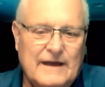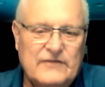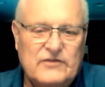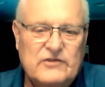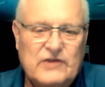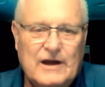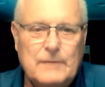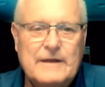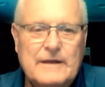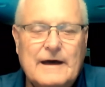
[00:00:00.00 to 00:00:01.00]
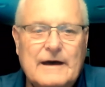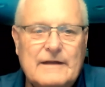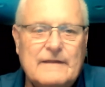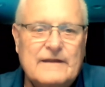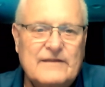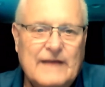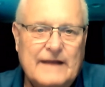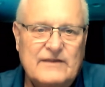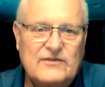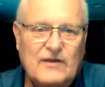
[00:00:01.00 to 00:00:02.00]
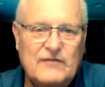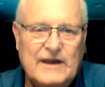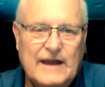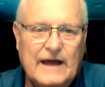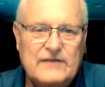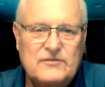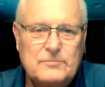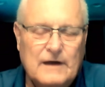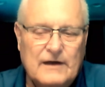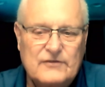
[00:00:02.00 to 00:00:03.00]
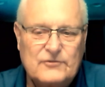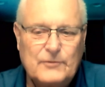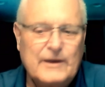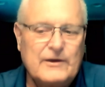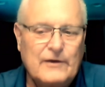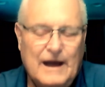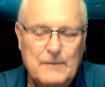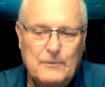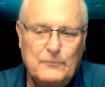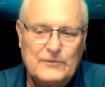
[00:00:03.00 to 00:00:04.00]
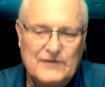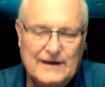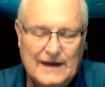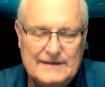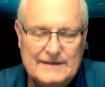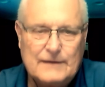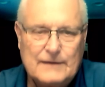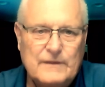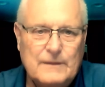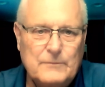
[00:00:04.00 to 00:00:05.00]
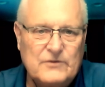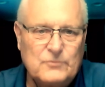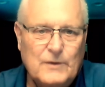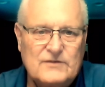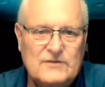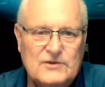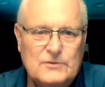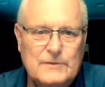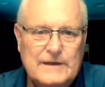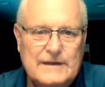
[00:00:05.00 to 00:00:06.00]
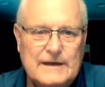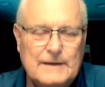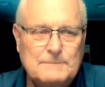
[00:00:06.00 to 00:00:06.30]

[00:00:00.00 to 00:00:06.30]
Yes, the gentleman, the 1979 streaker, I was in contact with him as well, too. And